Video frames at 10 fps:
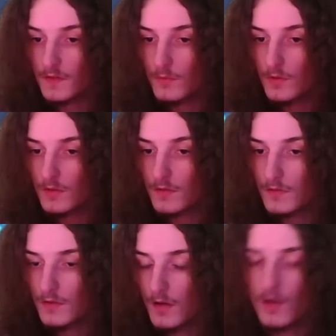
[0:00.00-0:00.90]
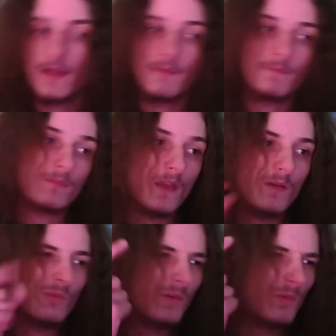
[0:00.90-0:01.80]
have a look. Okay,
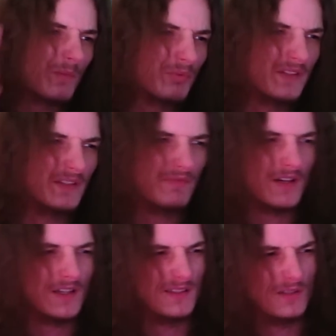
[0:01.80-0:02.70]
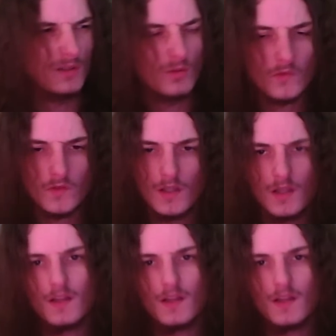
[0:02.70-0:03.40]
we were pretty fucking close.